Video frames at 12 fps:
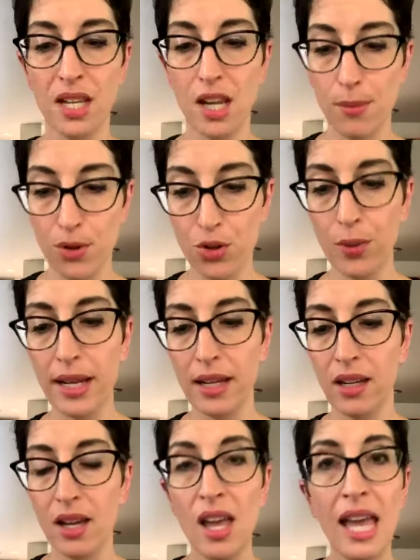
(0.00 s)
Number three,
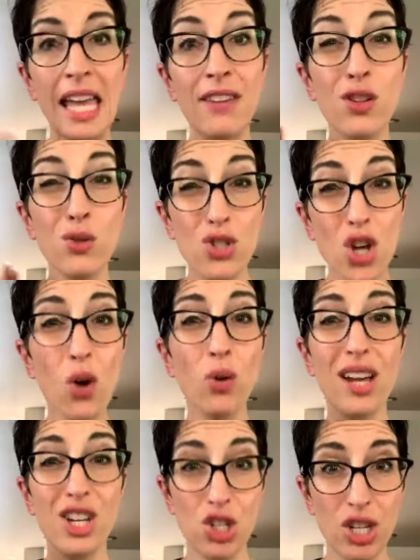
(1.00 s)
if you
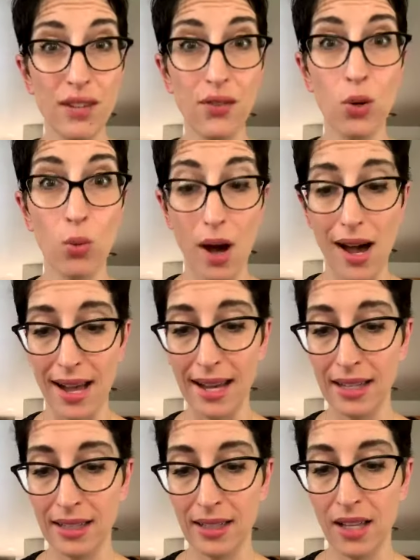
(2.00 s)
don't achieve your
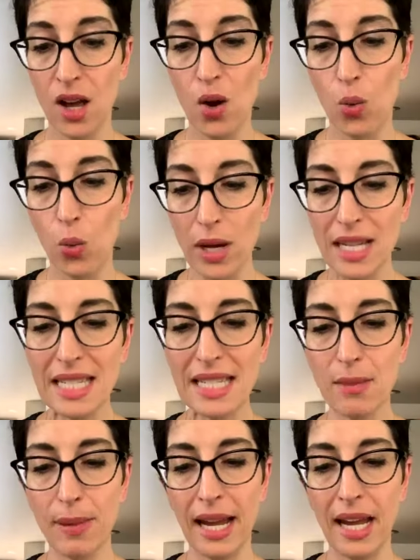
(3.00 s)
why, what is
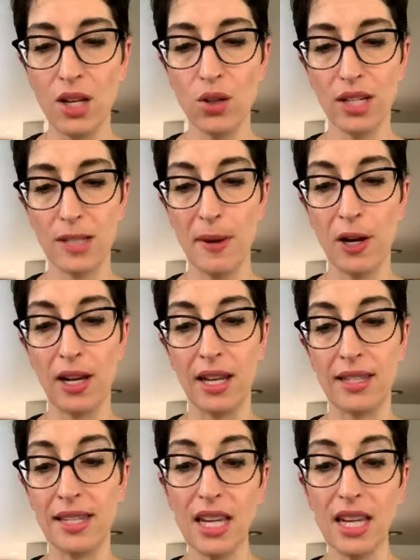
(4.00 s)
the pain you'll experience?